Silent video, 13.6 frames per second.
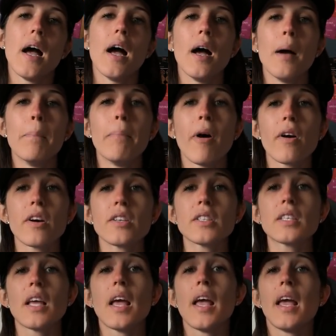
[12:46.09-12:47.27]

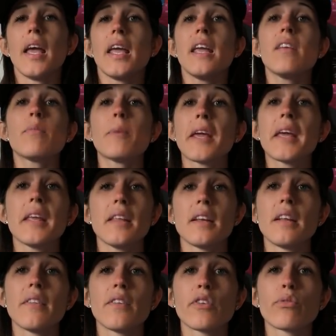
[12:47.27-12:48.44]
Barnes, he's been
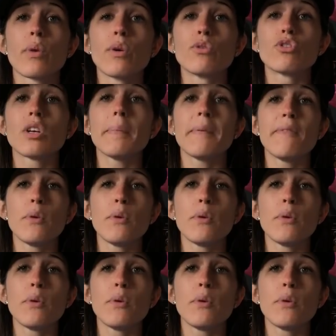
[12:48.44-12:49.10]
killing it this road trip.